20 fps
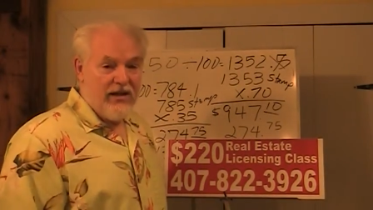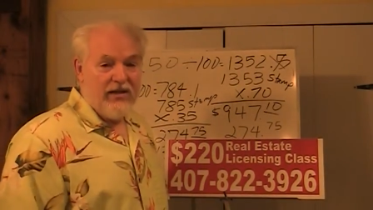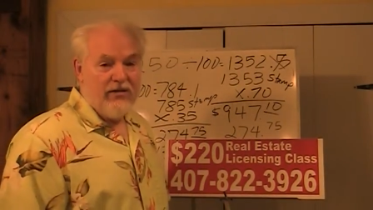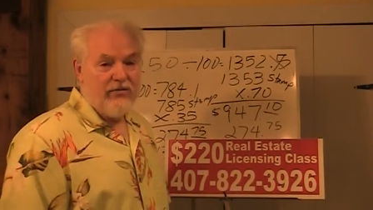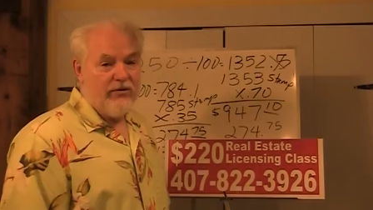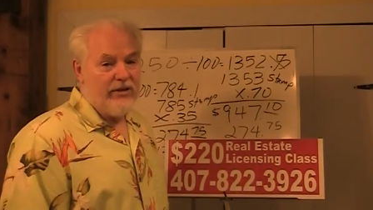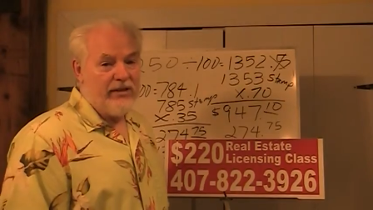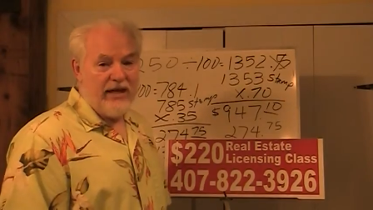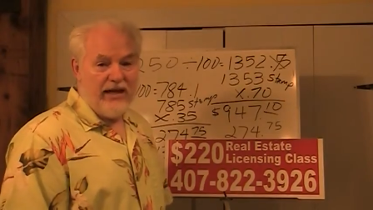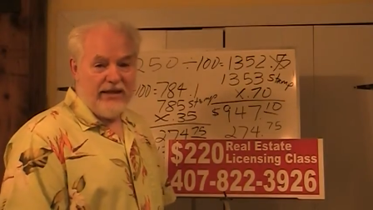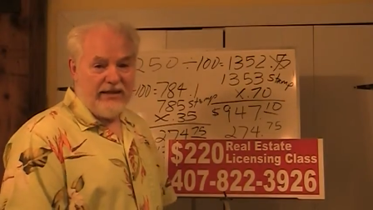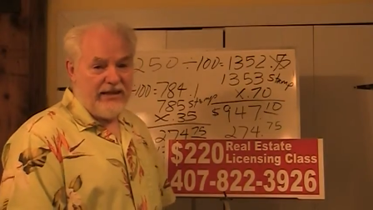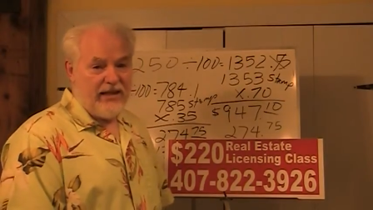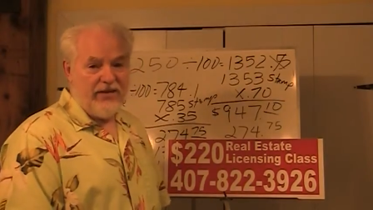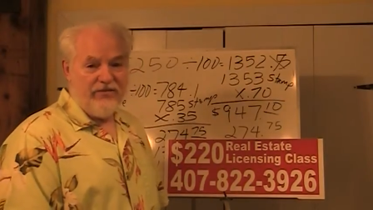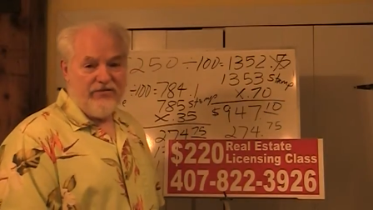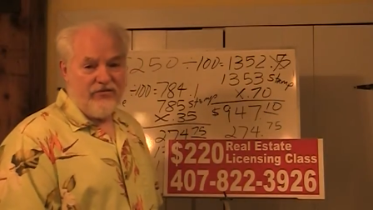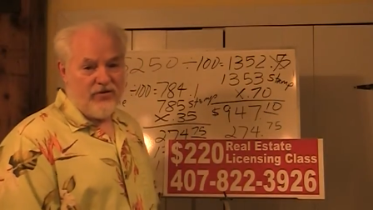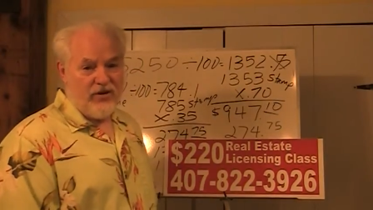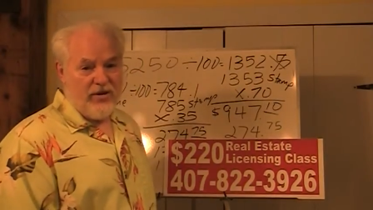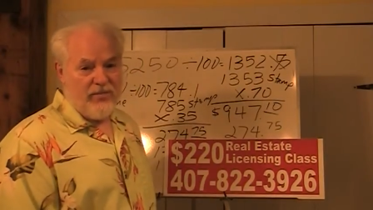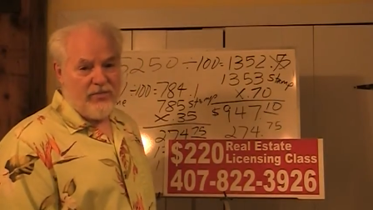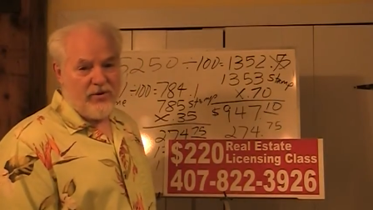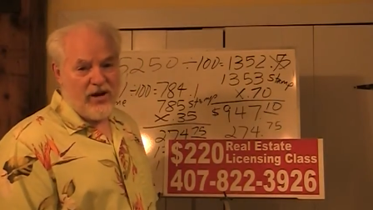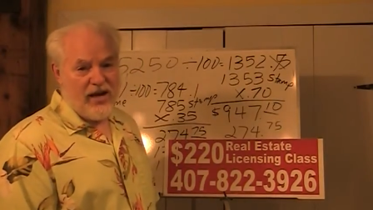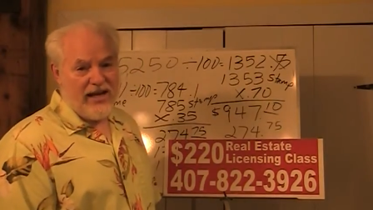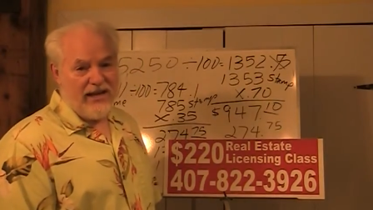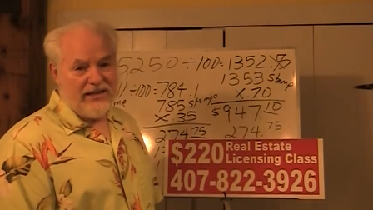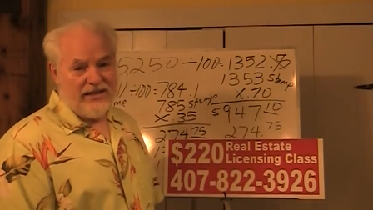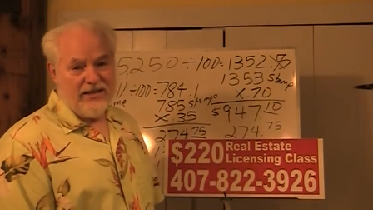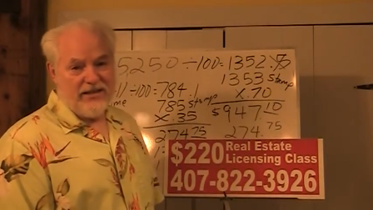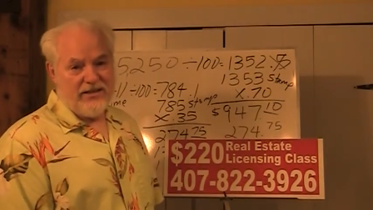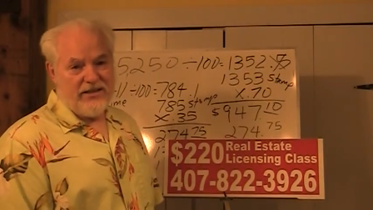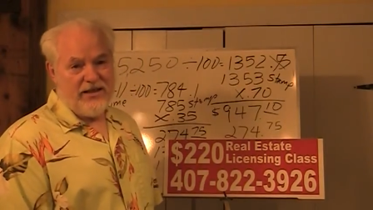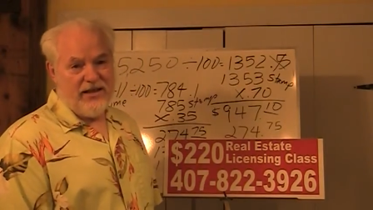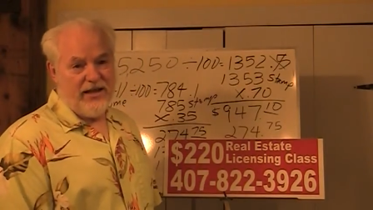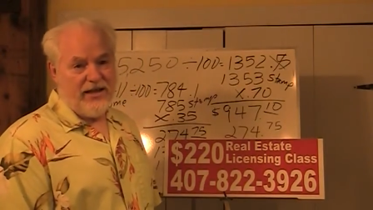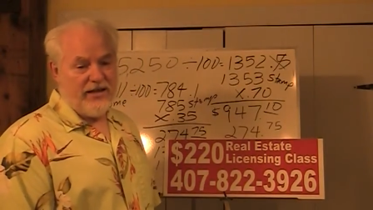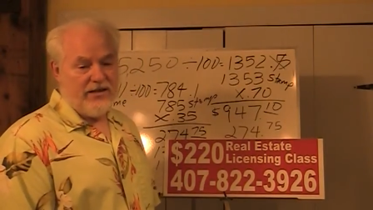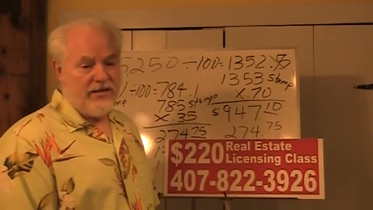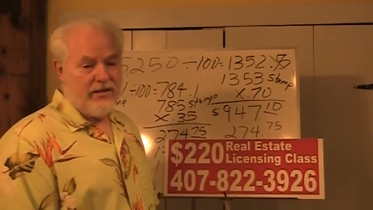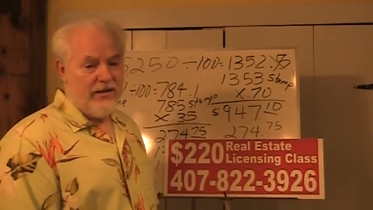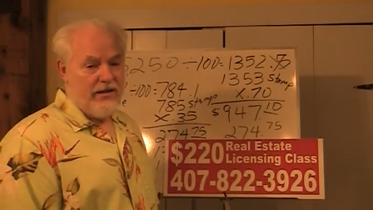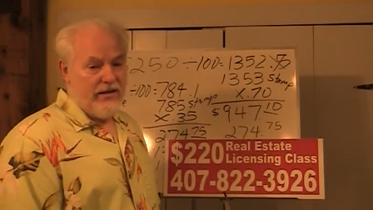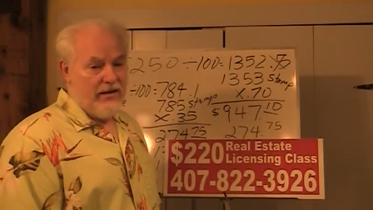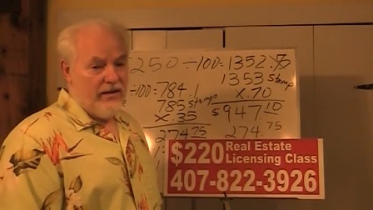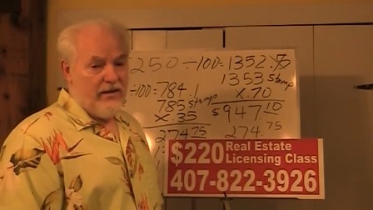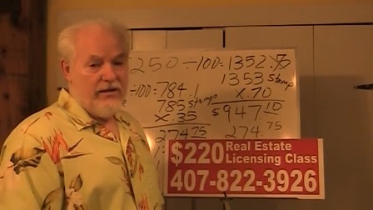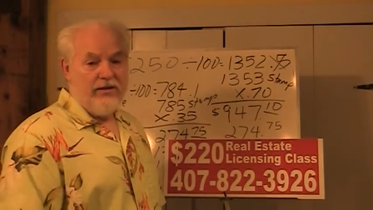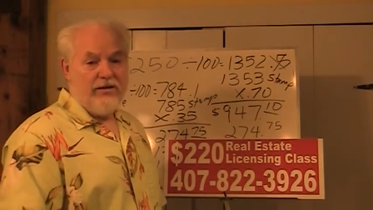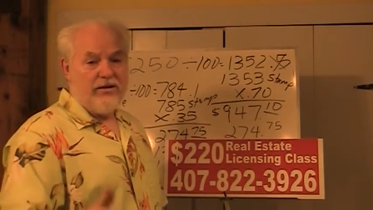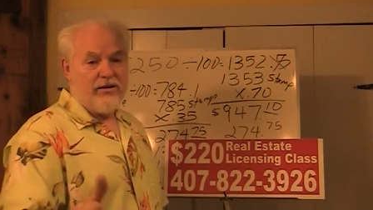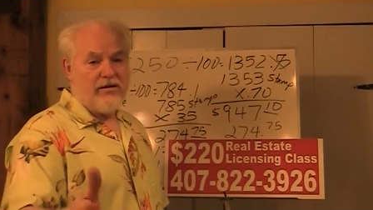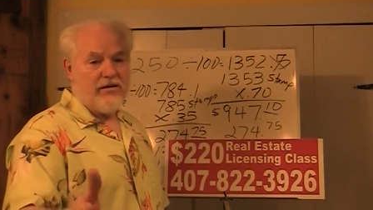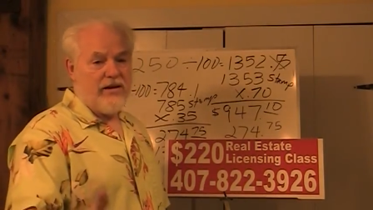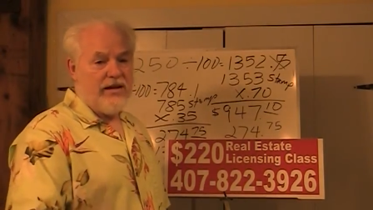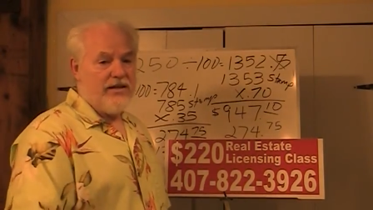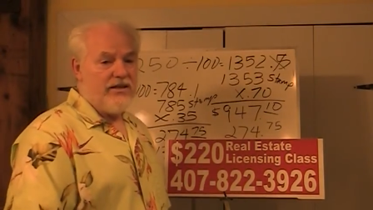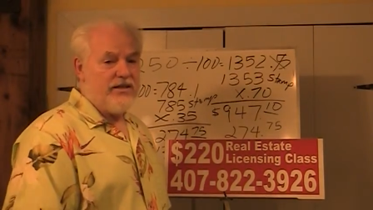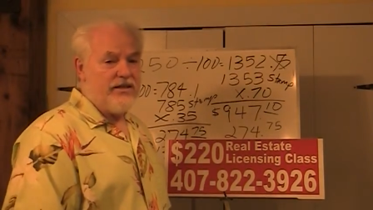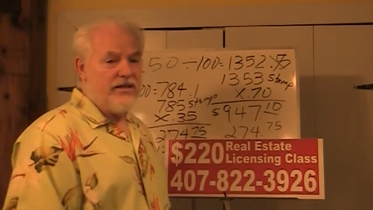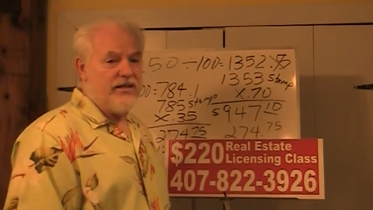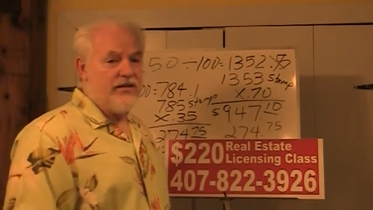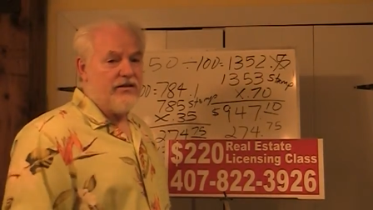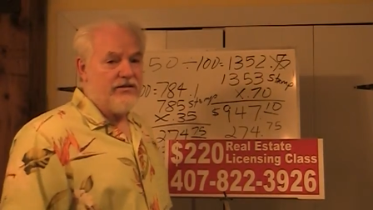without that free practice test. You're crazy to go